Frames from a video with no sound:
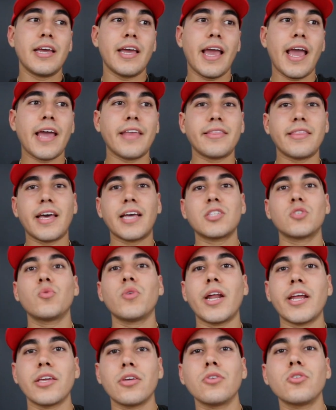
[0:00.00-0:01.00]
And that's
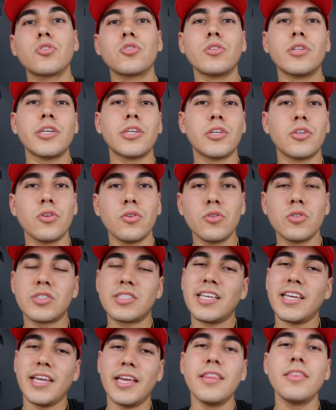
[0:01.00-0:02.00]
what I usually
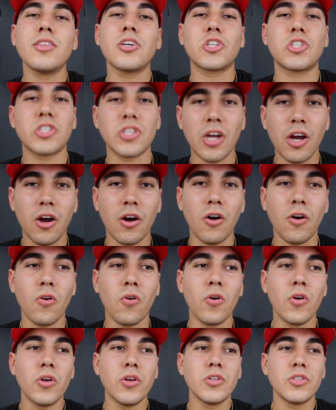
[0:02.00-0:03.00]
use in the
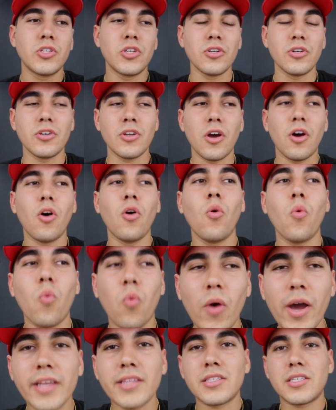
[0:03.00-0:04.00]
show to know
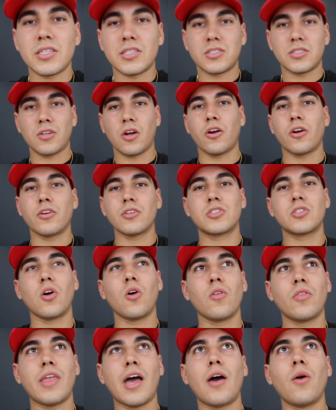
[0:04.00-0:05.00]
when to start.
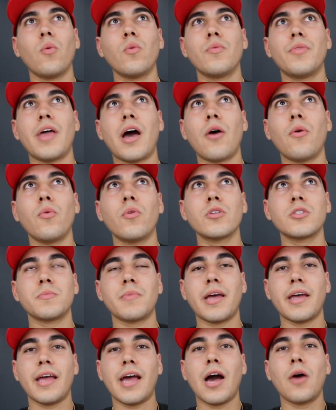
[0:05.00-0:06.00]
So that was
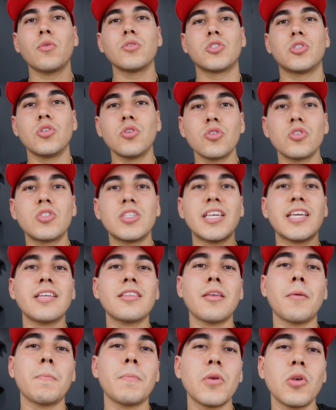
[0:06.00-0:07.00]
I was using
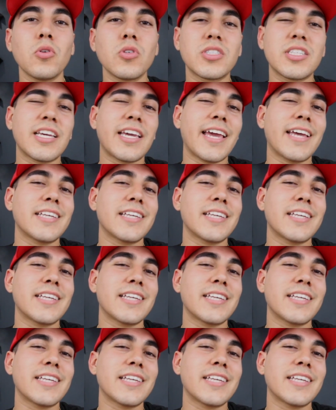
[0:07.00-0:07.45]
the music